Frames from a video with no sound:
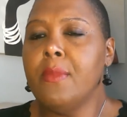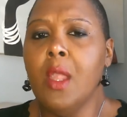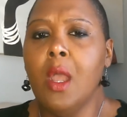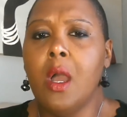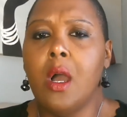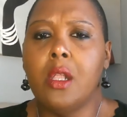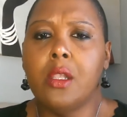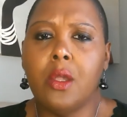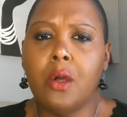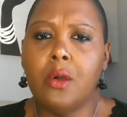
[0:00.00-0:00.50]

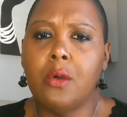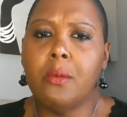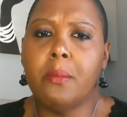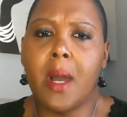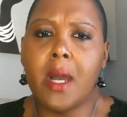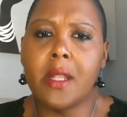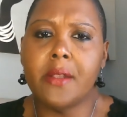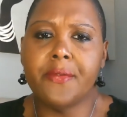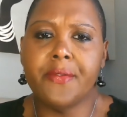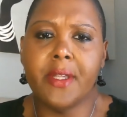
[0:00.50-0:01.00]
a loan
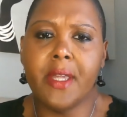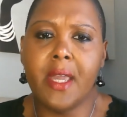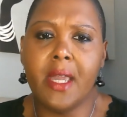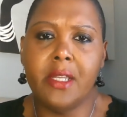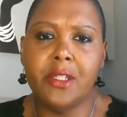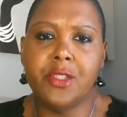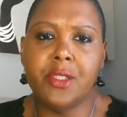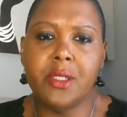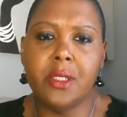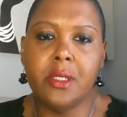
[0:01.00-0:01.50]

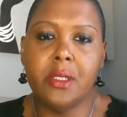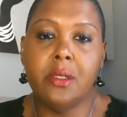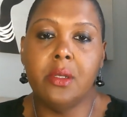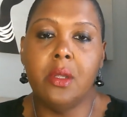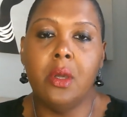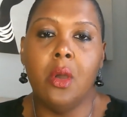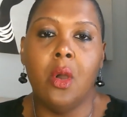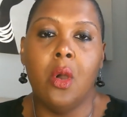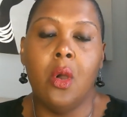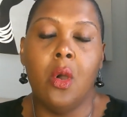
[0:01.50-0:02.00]
modification